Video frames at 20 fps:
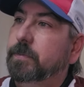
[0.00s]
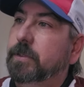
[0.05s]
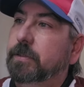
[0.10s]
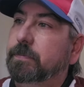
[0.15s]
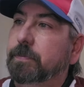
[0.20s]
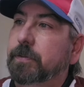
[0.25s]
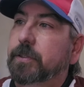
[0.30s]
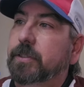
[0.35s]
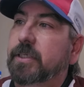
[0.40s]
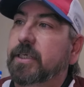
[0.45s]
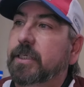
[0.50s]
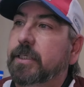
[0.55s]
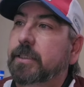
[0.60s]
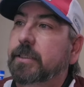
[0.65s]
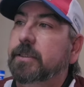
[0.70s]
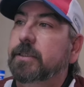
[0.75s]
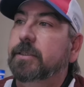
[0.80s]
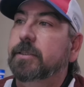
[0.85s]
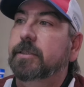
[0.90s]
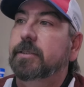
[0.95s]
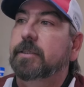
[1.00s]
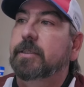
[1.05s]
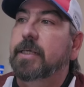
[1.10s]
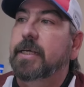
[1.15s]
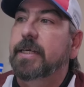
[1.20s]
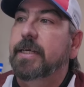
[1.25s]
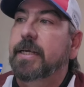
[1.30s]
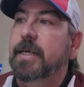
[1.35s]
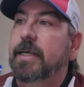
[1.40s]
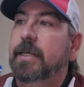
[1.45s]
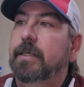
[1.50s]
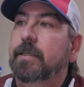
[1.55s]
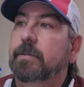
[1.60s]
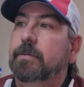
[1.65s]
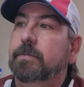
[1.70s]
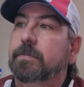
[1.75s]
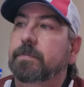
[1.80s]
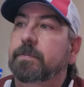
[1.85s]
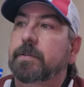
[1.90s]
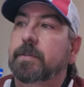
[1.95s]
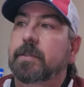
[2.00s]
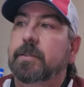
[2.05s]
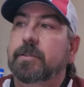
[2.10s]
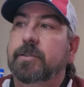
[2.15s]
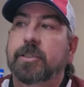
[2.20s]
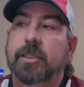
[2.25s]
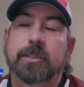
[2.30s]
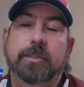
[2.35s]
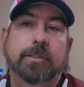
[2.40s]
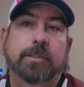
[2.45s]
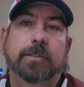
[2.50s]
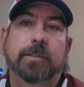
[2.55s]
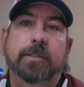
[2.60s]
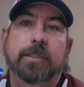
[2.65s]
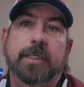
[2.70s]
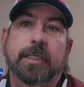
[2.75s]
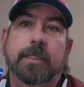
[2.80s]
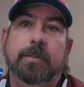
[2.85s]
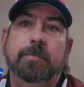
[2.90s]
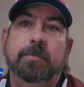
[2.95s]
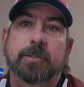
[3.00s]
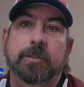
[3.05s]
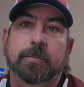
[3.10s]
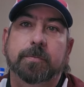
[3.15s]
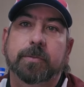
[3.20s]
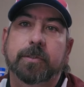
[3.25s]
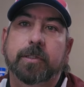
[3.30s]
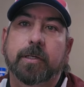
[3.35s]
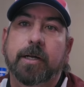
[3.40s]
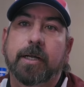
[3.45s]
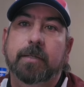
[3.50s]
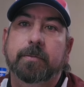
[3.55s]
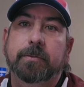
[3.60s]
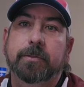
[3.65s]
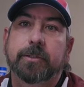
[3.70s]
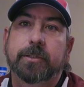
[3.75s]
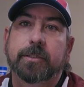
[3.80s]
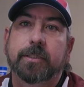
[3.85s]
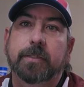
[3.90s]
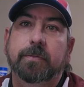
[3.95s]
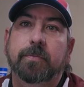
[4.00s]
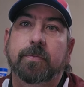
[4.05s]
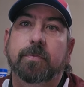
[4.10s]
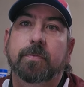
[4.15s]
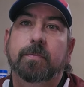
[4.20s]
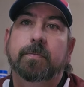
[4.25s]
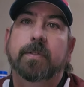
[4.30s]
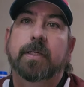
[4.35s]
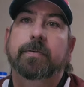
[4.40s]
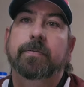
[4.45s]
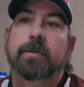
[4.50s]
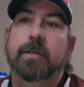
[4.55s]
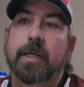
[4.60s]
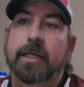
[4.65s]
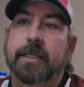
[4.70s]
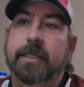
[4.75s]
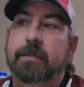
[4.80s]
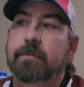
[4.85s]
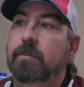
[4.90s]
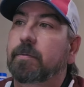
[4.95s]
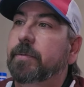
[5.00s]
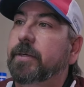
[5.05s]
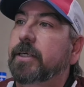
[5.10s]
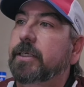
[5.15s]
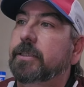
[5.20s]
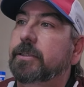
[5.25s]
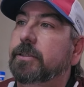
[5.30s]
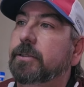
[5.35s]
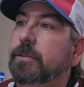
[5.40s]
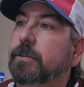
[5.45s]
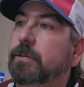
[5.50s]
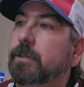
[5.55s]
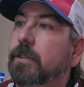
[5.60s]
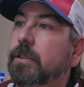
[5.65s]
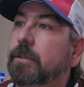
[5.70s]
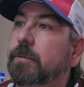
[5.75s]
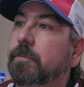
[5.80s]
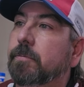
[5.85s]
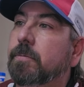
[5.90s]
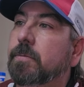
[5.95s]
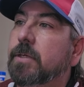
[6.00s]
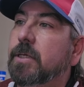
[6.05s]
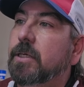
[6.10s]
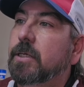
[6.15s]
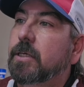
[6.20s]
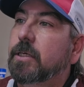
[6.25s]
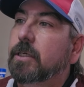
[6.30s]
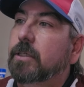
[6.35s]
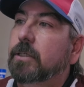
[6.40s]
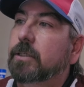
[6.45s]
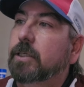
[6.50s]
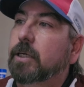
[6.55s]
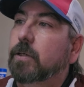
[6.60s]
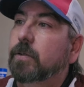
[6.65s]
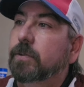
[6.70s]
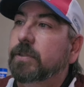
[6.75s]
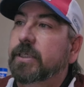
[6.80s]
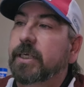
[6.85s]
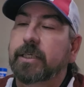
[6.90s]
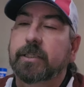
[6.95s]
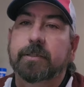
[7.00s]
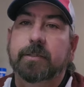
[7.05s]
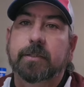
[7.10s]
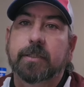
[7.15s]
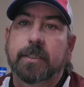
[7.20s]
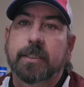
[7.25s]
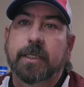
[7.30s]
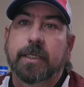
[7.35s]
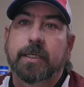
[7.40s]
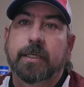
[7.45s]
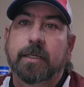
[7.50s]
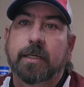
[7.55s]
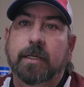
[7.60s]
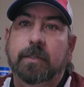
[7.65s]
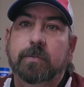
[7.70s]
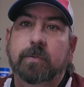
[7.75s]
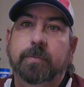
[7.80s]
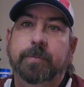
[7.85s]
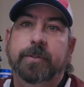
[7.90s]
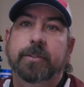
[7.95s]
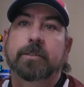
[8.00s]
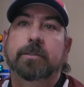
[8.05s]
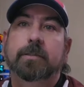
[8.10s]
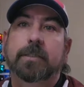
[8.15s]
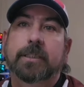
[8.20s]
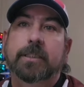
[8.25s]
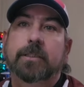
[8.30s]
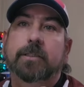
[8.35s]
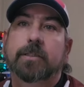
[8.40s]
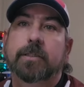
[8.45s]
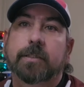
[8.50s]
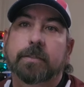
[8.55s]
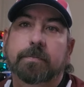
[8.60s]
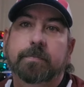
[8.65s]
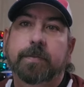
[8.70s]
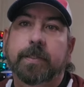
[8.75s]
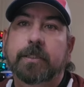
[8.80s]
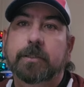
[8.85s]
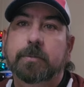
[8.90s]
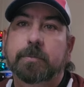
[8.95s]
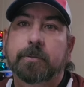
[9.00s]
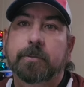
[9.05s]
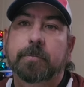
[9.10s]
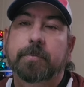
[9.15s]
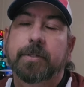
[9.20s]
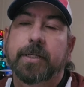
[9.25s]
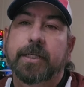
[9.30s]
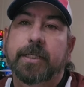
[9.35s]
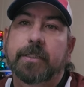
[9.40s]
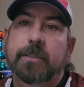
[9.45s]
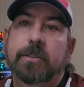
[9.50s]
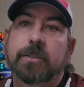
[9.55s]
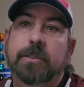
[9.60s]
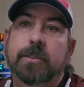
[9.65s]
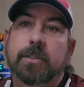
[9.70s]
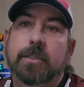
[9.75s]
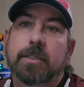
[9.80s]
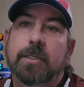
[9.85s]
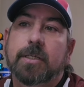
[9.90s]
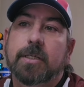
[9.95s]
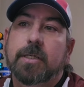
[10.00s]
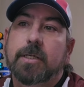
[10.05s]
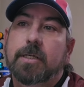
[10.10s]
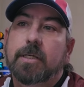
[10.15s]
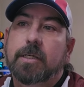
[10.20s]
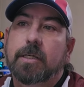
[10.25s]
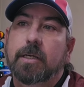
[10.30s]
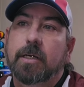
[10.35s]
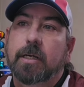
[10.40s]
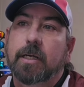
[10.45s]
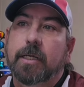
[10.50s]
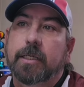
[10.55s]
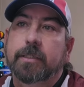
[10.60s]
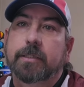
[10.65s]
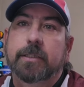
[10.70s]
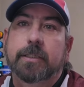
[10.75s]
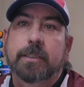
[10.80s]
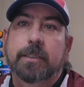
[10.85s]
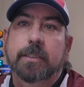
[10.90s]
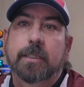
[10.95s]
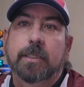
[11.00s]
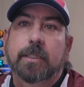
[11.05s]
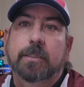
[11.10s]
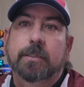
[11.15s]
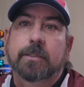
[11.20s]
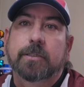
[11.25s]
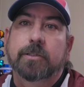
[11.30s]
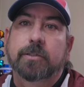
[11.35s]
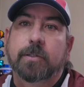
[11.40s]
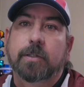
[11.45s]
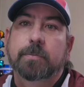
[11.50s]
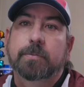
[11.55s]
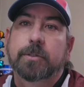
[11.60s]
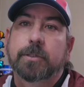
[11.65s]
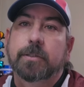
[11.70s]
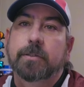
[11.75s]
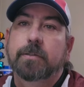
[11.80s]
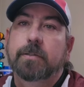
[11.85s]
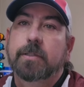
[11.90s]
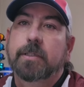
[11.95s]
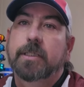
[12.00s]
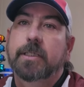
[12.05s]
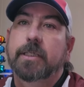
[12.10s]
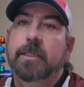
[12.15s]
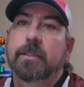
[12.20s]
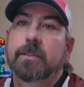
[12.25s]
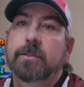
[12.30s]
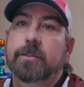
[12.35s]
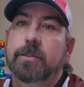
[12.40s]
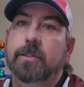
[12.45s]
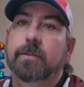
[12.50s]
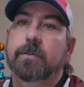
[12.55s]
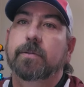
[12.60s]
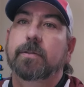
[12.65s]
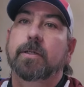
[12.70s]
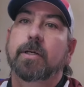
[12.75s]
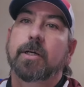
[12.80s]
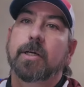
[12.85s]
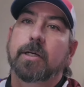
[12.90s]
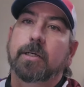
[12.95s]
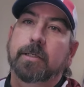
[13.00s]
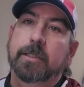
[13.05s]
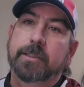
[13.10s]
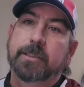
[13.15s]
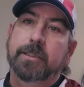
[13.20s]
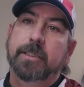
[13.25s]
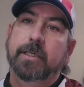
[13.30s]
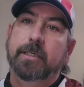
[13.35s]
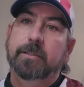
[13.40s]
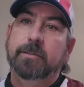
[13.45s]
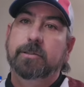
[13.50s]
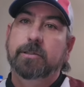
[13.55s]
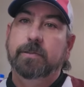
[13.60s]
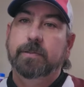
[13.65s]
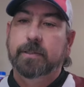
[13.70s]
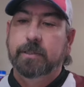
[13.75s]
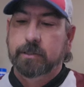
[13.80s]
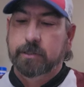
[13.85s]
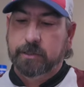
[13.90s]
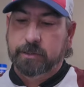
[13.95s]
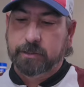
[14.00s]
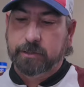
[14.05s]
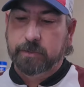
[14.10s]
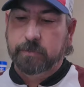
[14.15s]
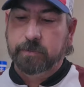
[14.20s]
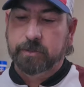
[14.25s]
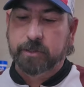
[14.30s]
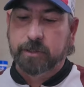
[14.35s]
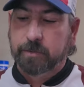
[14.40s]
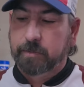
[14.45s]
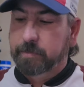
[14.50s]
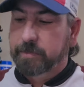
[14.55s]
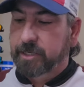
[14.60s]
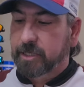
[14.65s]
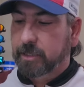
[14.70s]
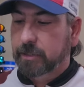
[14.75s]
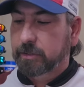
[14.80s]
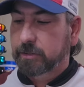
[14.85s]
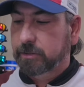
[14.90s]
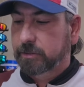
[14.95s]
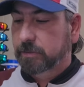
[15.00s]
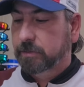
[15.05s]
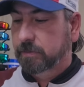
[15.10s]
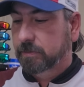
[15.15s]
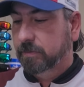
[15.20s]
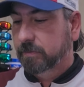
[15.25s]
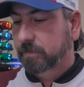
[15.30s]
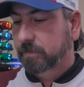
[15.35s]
different things. They have tester team subscribers they would like everybody to go and take a look at. I will put a link to their Facebook page at the description here. So let's get into it and let's see what's in the box.